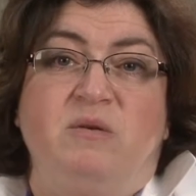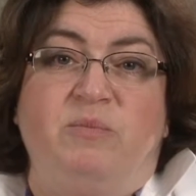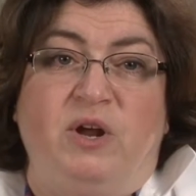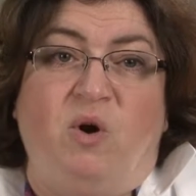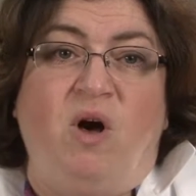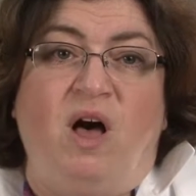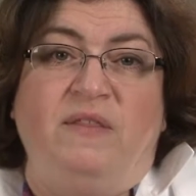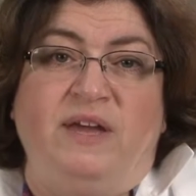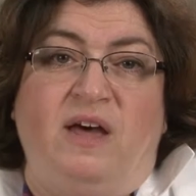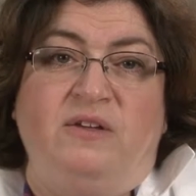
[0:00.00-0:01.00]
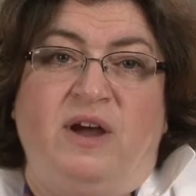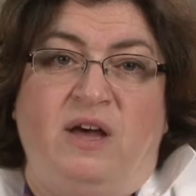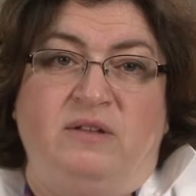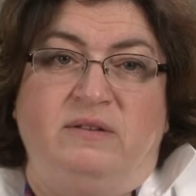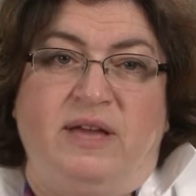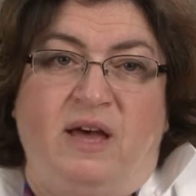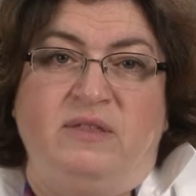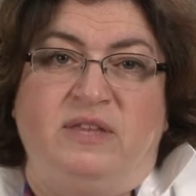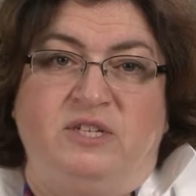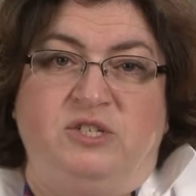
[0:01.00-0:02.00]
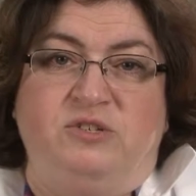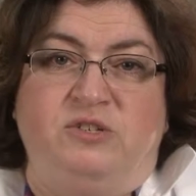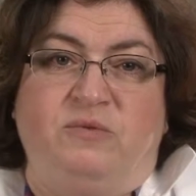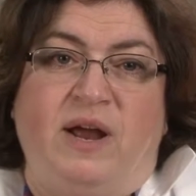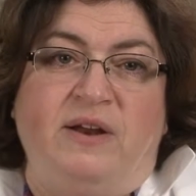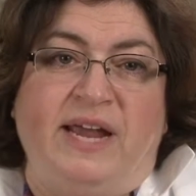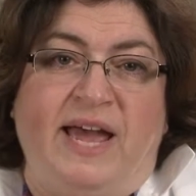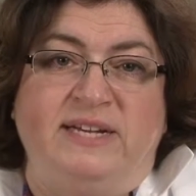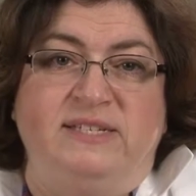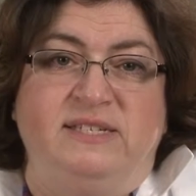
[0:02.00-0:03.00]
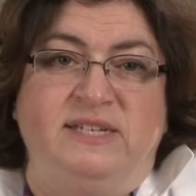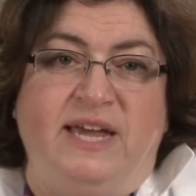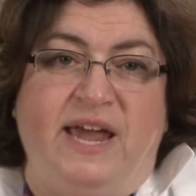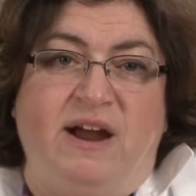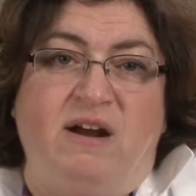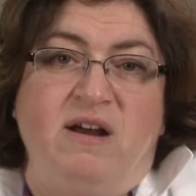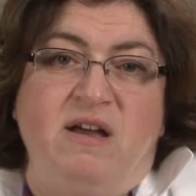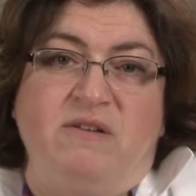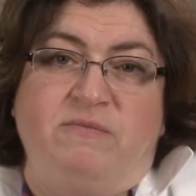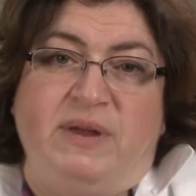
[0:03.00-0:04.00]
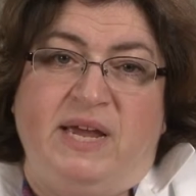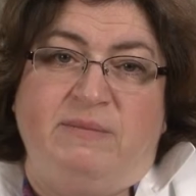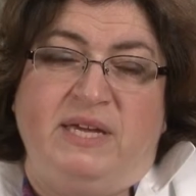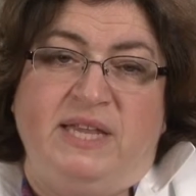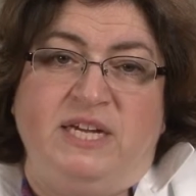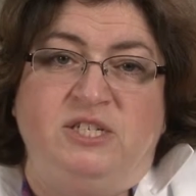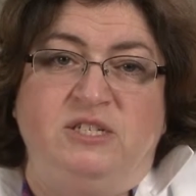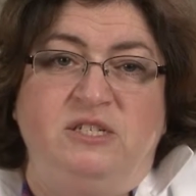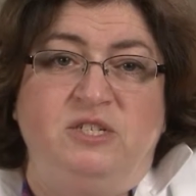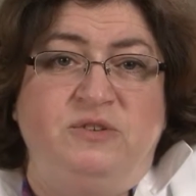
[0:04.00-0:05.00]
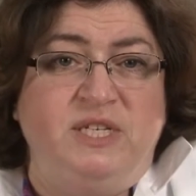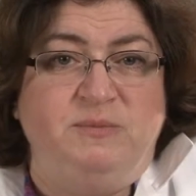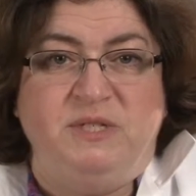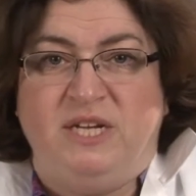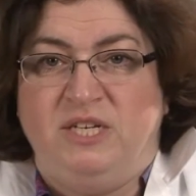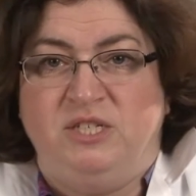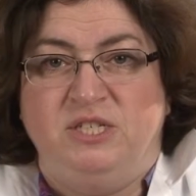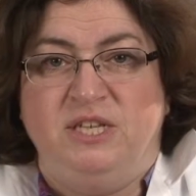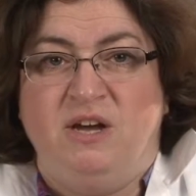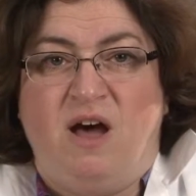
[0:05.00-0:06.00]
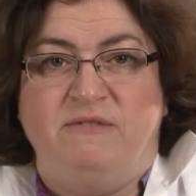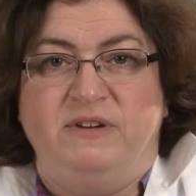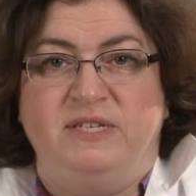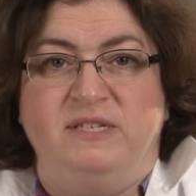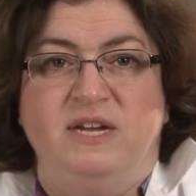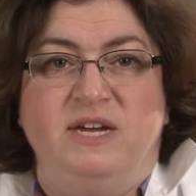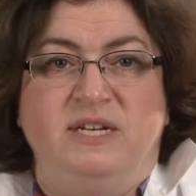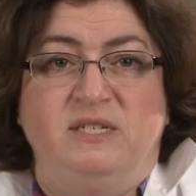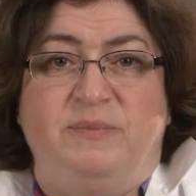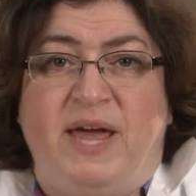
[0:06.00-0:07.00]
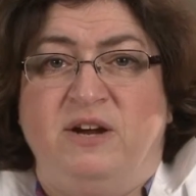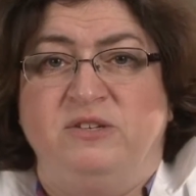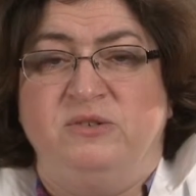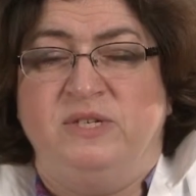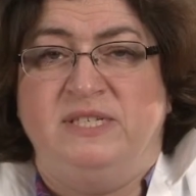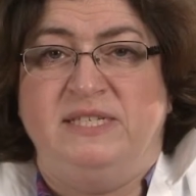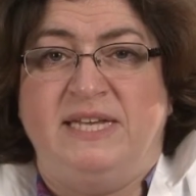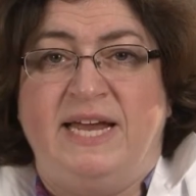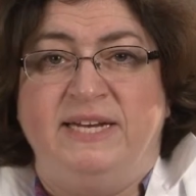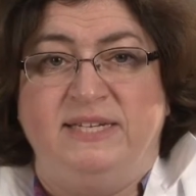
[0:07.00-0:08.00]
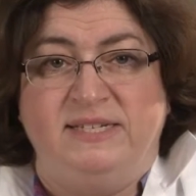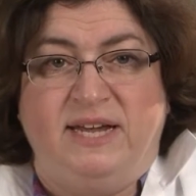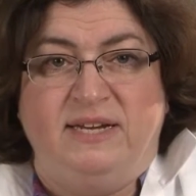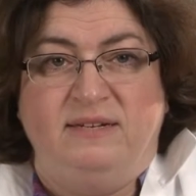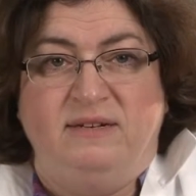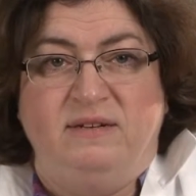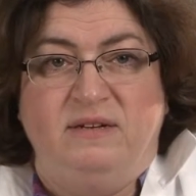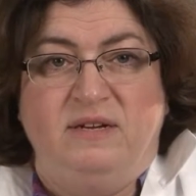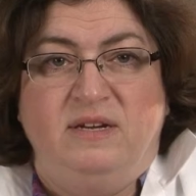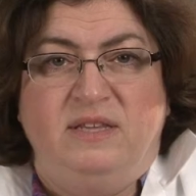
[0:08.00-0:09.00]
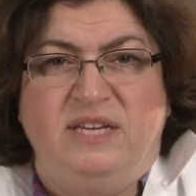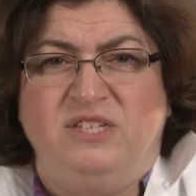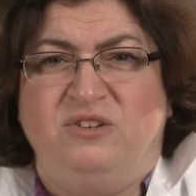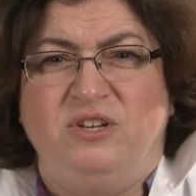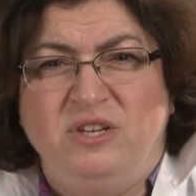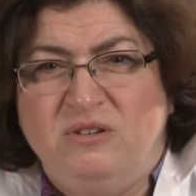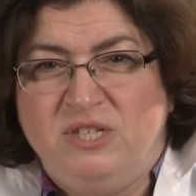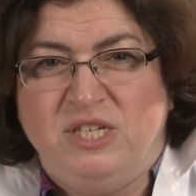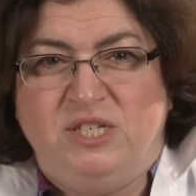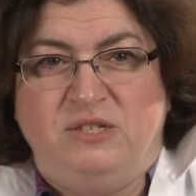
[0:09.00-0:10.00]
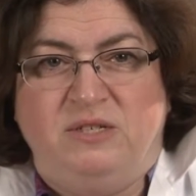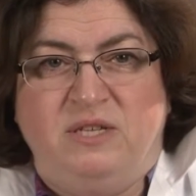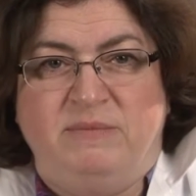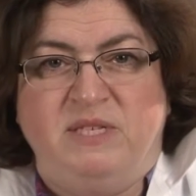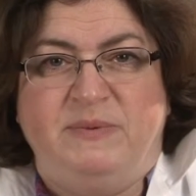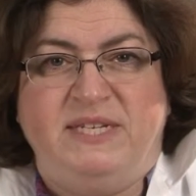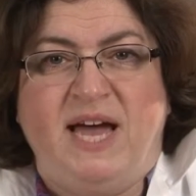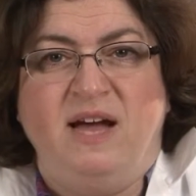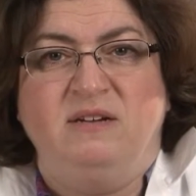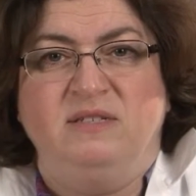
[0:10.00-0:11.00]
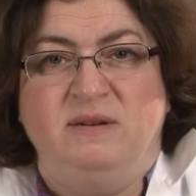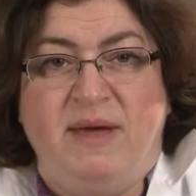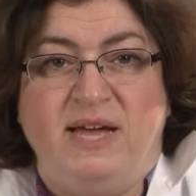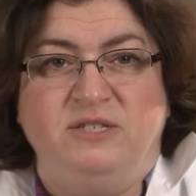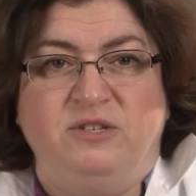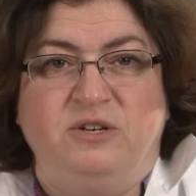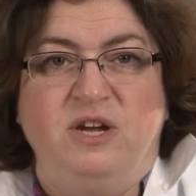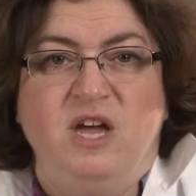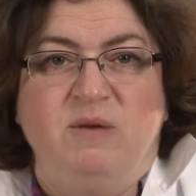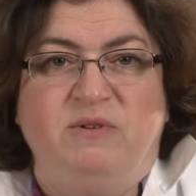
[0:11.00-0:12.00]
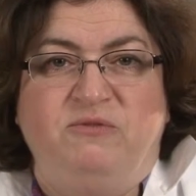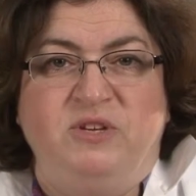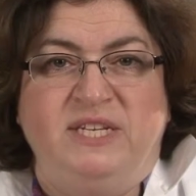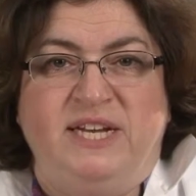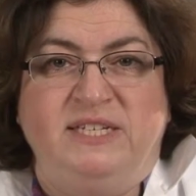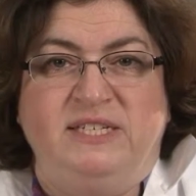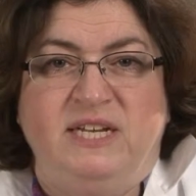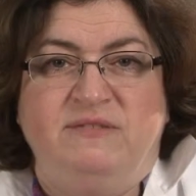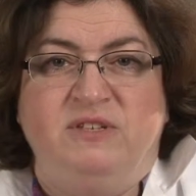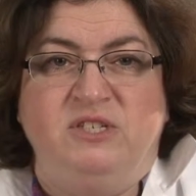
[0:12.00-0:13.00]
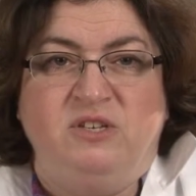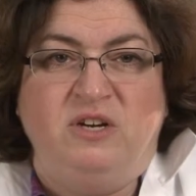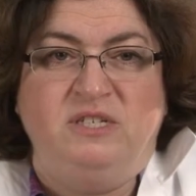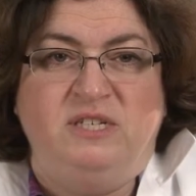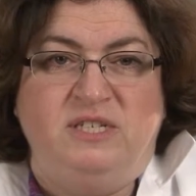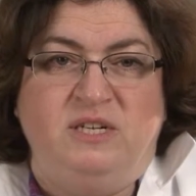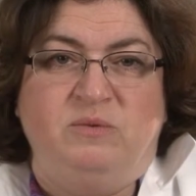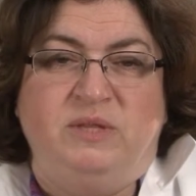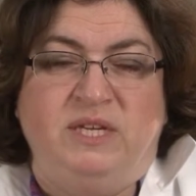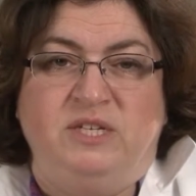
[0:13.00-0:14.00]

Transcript: but all the other health issues surrounding access to care, from ambulation to transportation to the office, to payer sources and consent. These are huge issues that must be tackled and mastered before the dentist even starts to deal with the